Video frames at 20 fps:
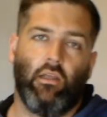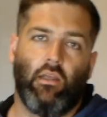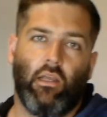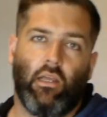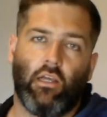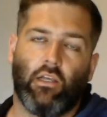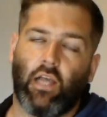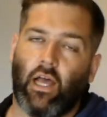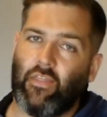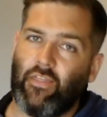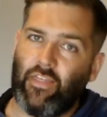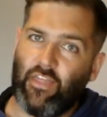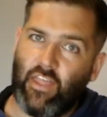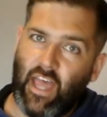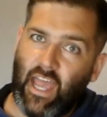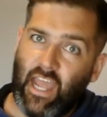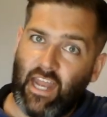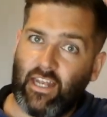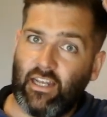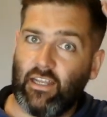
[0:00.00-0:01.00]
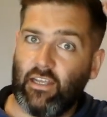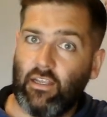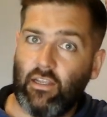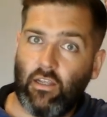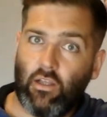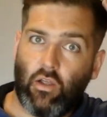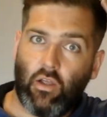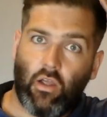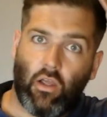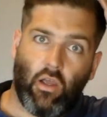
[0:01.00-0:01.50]
and then
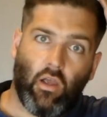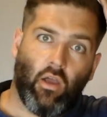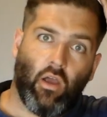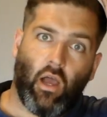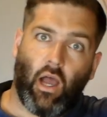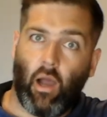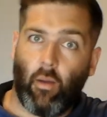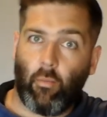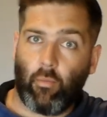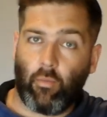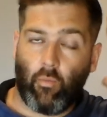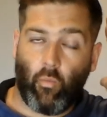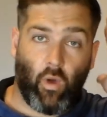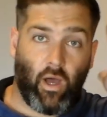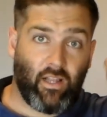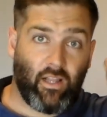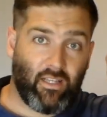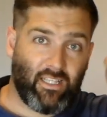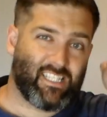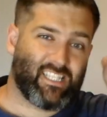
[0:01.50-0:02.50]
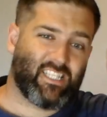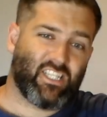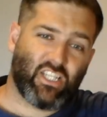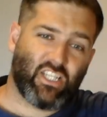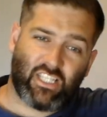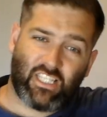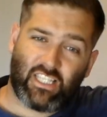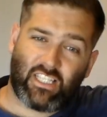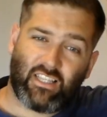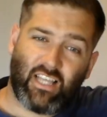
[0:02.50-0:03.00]
And while it's just
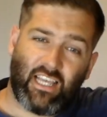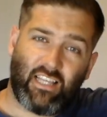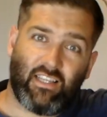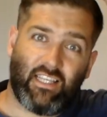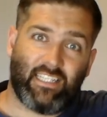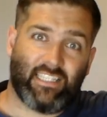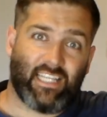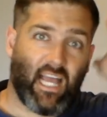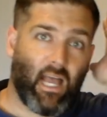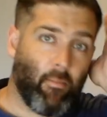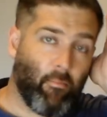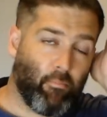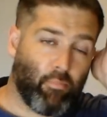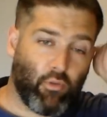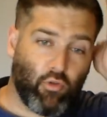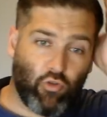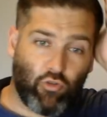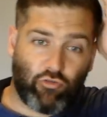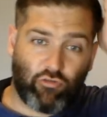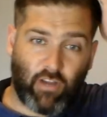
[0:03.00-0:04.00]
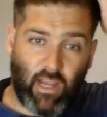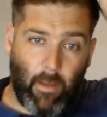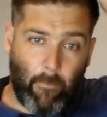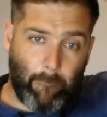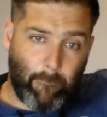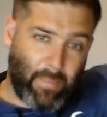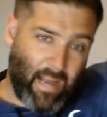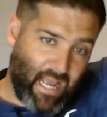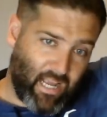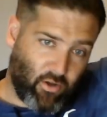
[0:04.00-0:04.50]
slightly damp, blow dry it
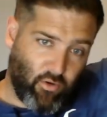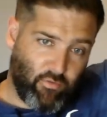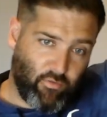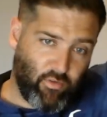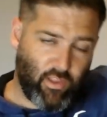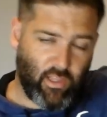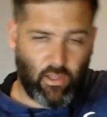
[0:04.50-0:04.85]
back over the other